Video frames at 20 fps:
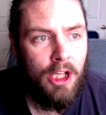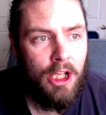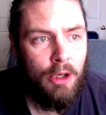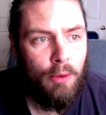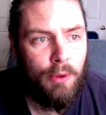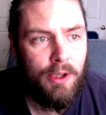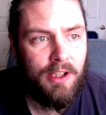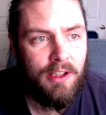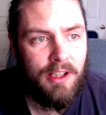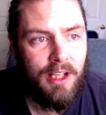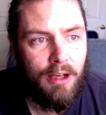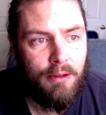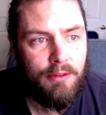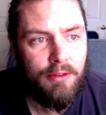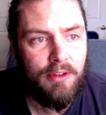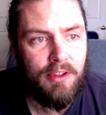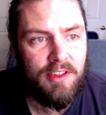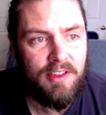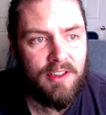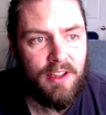we encounter
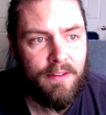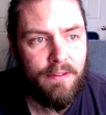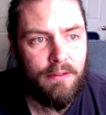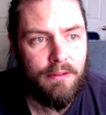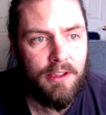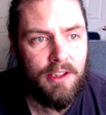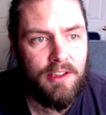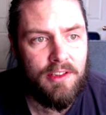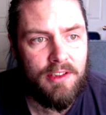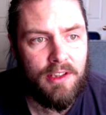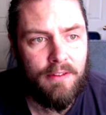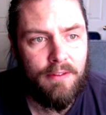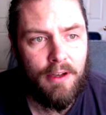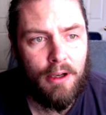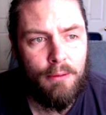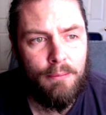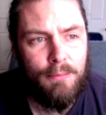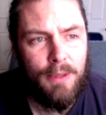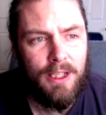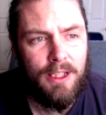the sufferings of our
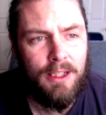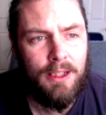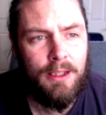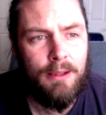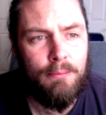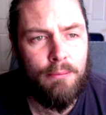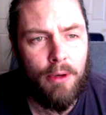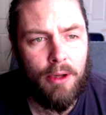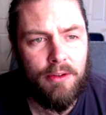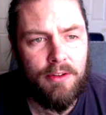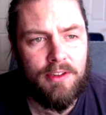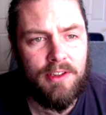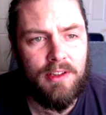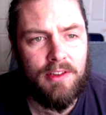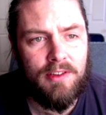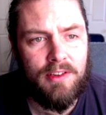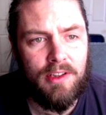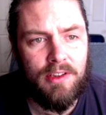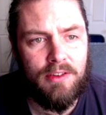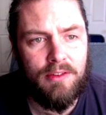many brothers and
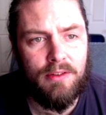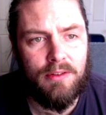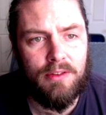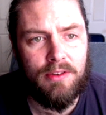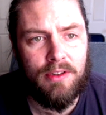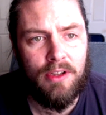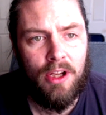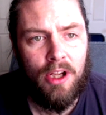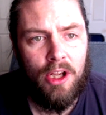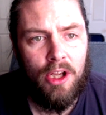sisters